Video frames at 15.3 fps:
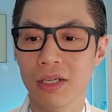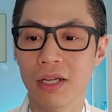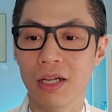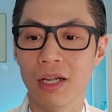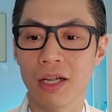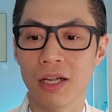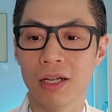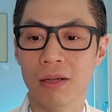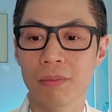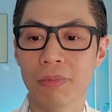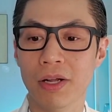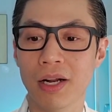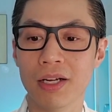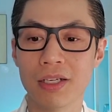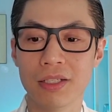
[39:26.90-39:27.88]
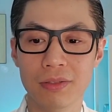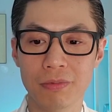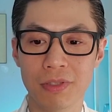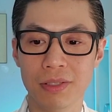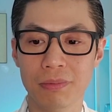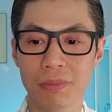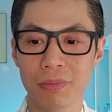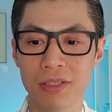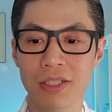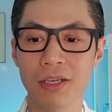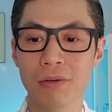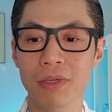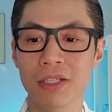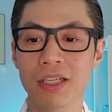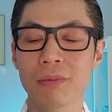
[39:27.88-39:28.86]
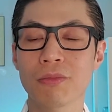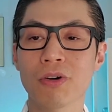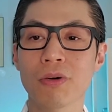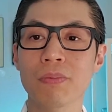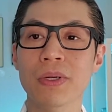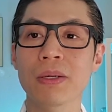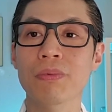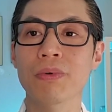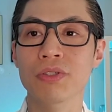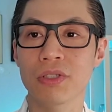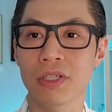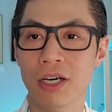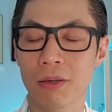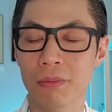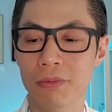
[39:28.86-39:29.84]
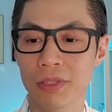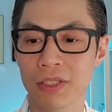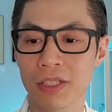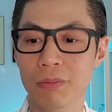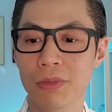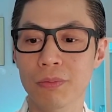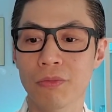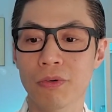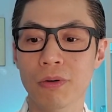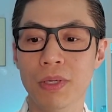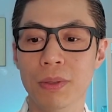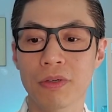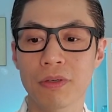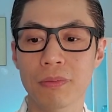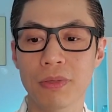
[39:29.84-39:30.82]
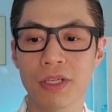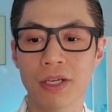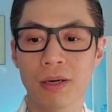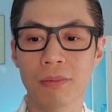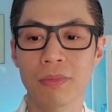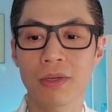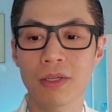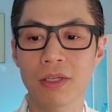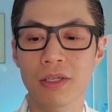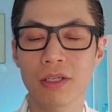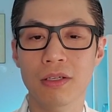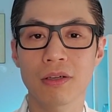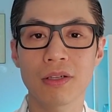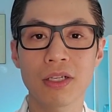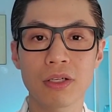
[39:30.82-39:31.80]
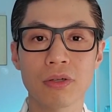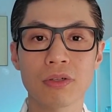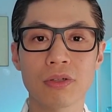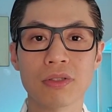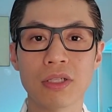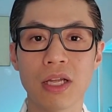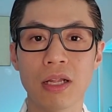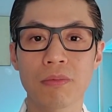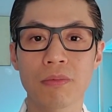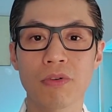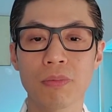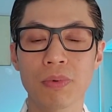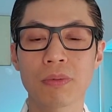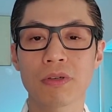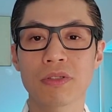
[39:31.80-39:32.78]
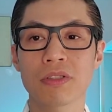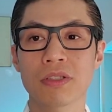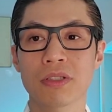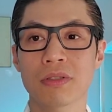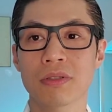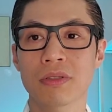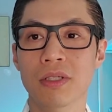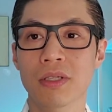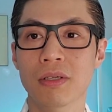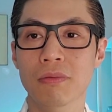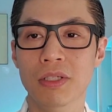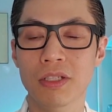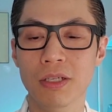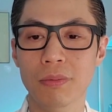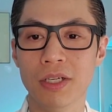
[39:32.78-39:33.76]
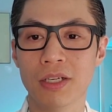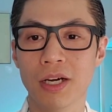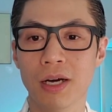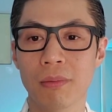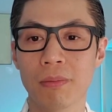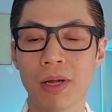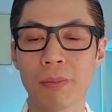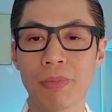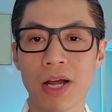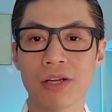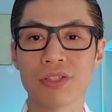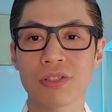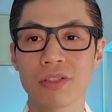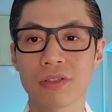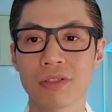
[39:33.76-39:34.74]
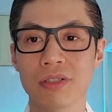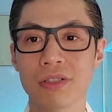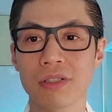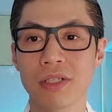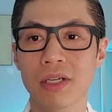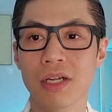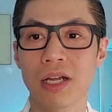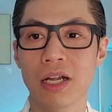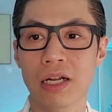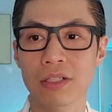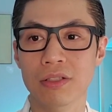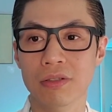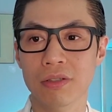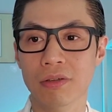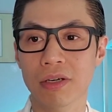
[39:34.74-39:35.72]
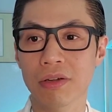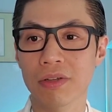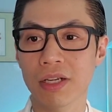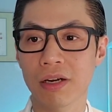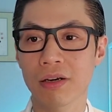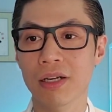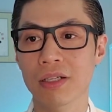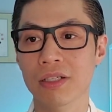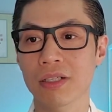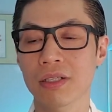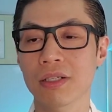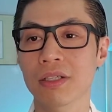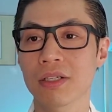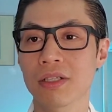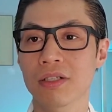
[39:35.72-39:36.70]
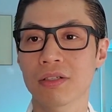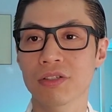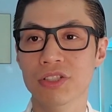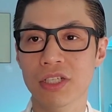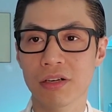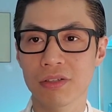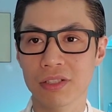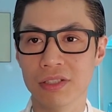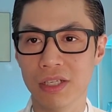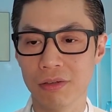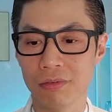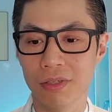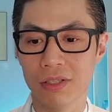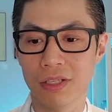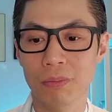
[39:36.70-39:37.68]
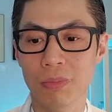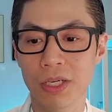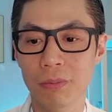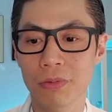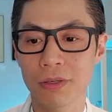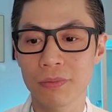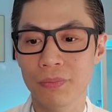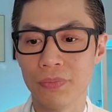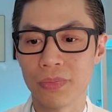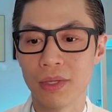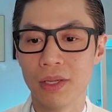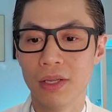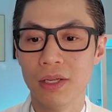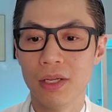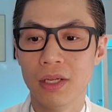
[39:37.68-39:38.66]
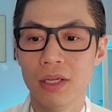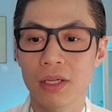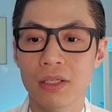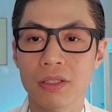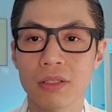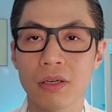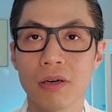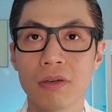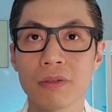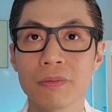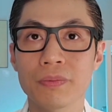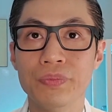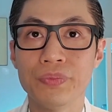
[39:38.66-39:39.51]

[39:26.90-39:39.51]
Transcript: But still, we need more people to help. We need more people to become, you know, leaders, and more people to really become ambassadors and to go out there and then, you know, share this thing with other people. So